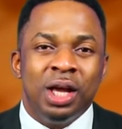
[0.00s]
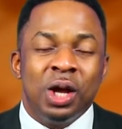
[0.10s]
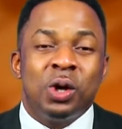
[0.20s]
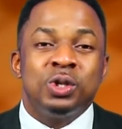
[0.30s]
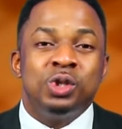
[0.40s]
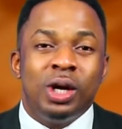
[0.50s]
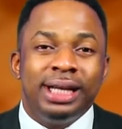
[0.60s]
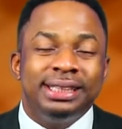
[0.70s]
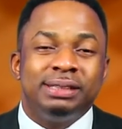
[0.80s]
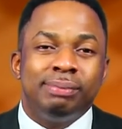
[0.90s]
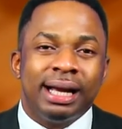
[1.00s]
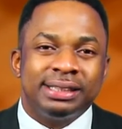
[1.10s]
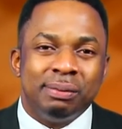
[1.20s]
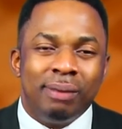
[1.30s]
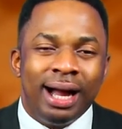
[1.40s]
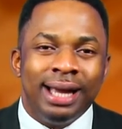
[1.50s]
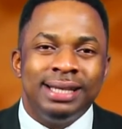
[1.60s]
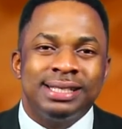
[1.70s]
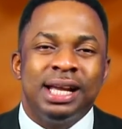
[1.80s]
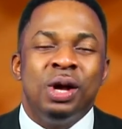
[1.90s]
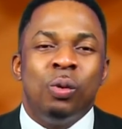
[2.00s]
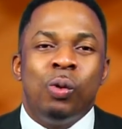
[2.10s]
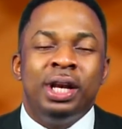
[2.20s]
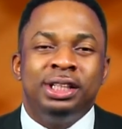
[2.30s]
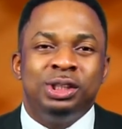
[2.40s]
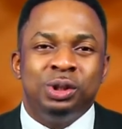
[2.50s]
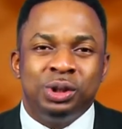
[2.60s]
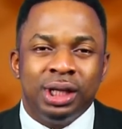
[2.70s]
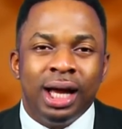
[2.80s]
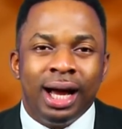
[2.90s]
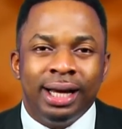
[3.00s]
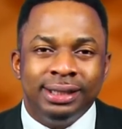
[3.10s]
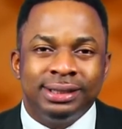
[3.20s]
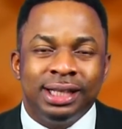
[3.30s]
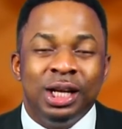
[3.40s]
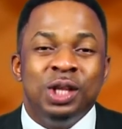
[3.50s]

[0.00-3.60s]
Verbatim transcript: Because knowledge is maximized when it is utilized.